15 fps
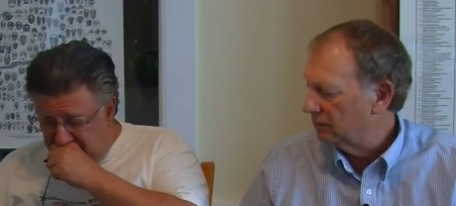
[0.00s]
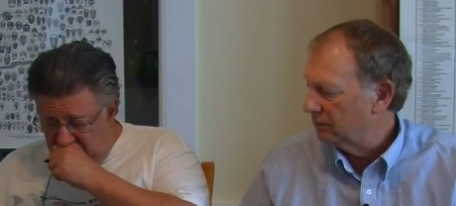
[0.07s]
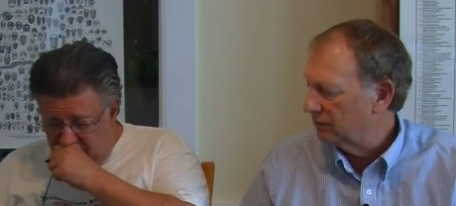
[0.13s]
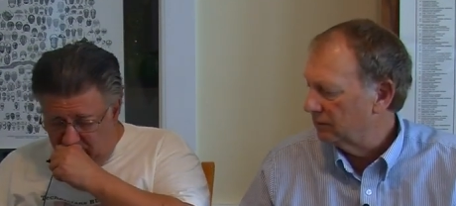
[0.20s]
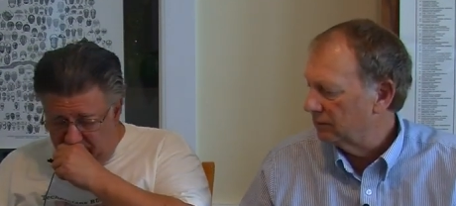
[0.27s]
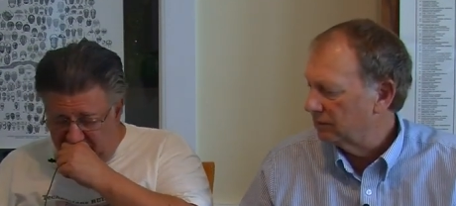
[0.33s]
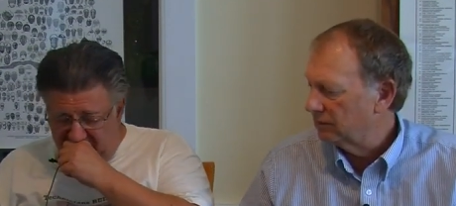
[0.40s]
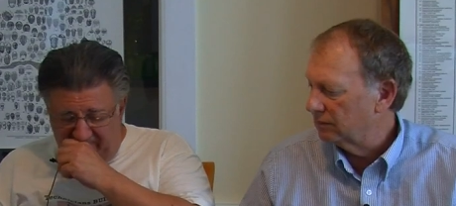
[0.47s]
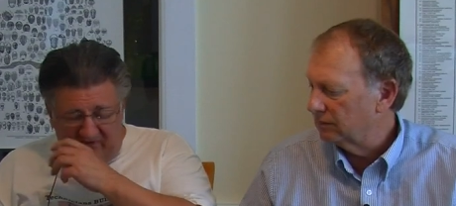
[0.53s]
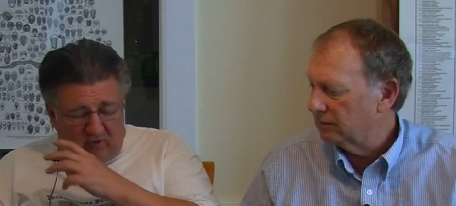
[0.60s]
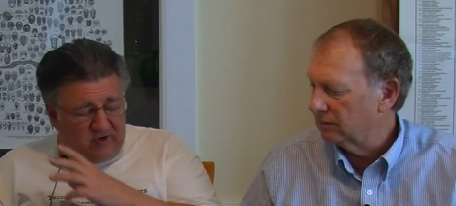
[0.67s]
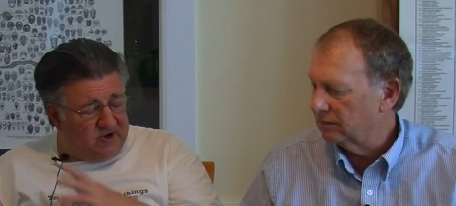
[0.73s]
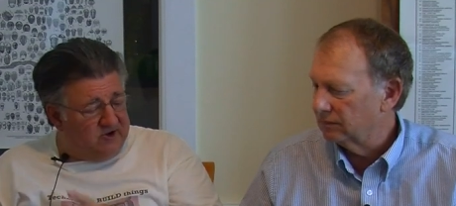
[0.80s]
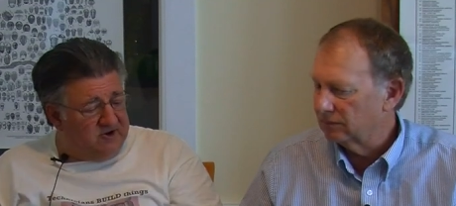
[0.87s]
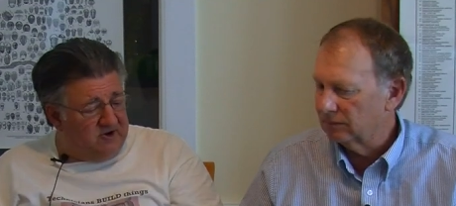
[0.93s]
Speaker 1: excuse me,
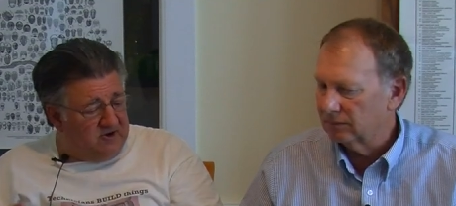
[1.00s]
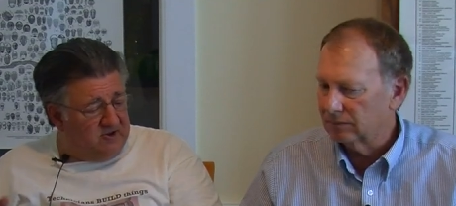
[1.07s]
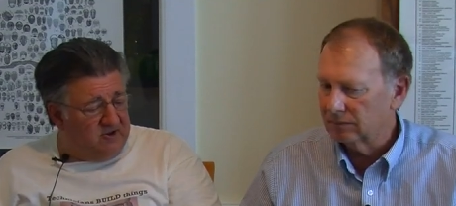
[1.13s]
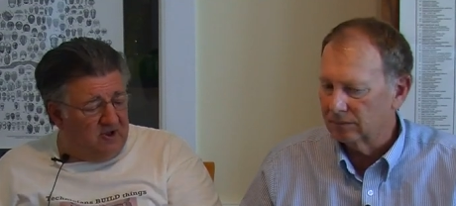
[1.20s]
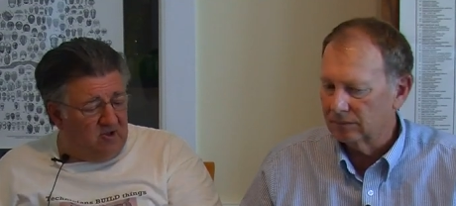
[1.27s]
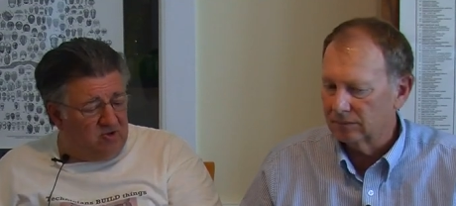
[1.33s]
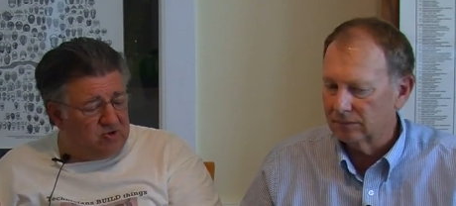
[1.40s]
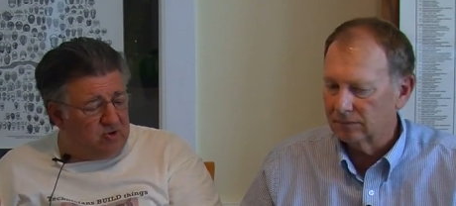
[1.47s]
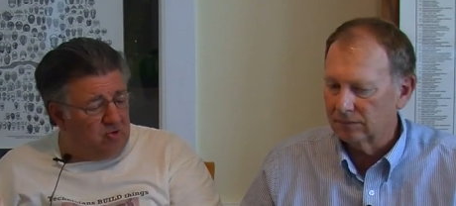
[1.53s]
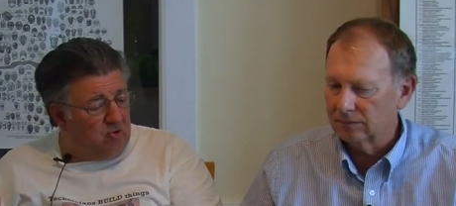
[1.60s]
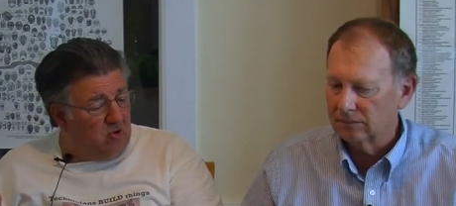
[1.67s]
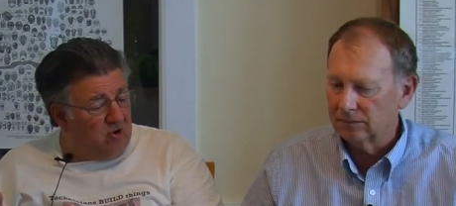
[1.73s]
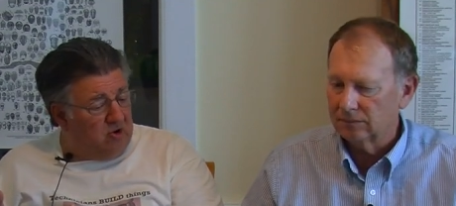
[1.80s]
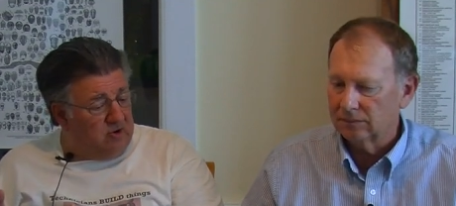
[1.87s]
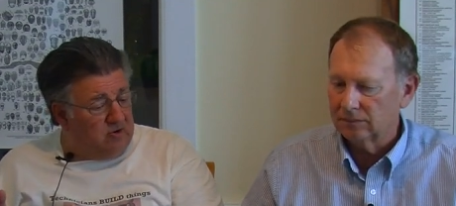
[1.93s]
versus an adult or
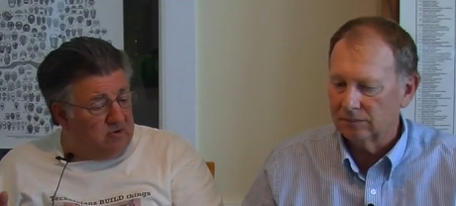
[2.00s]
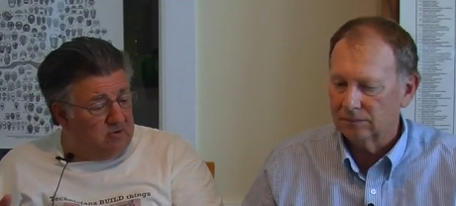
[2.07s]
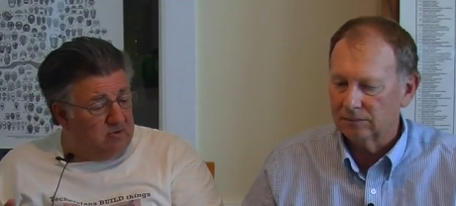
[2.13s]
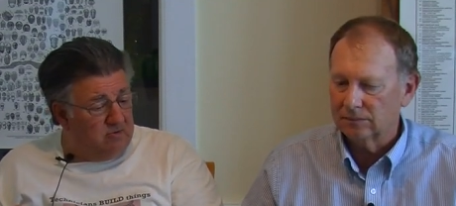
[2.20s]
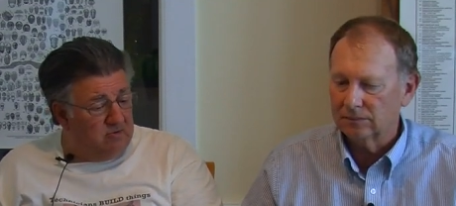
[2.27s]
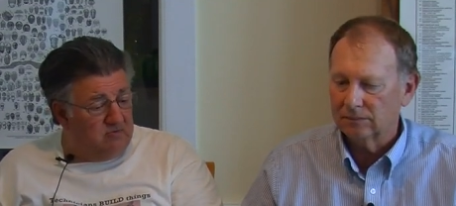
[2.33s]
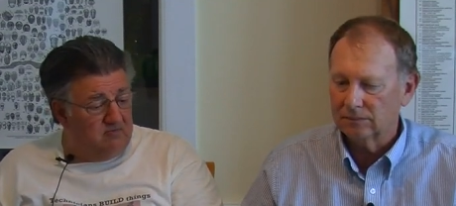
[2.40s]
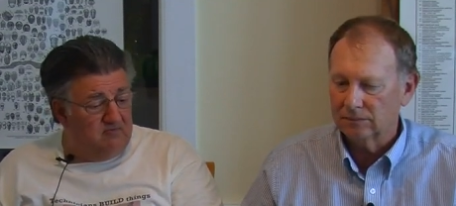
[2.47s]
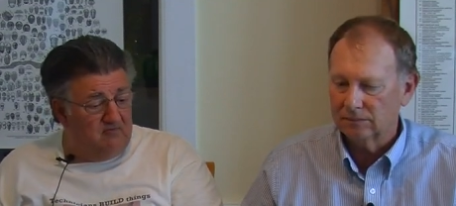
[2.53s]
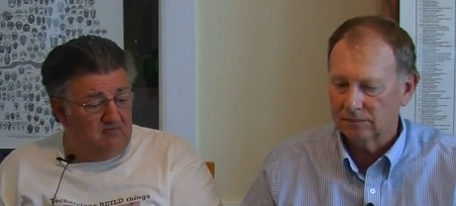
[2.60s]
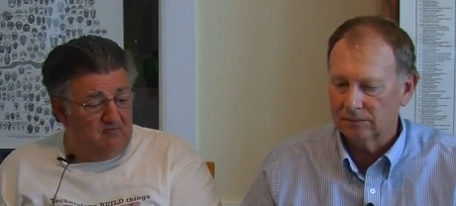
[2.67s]
not. Mm -hmm.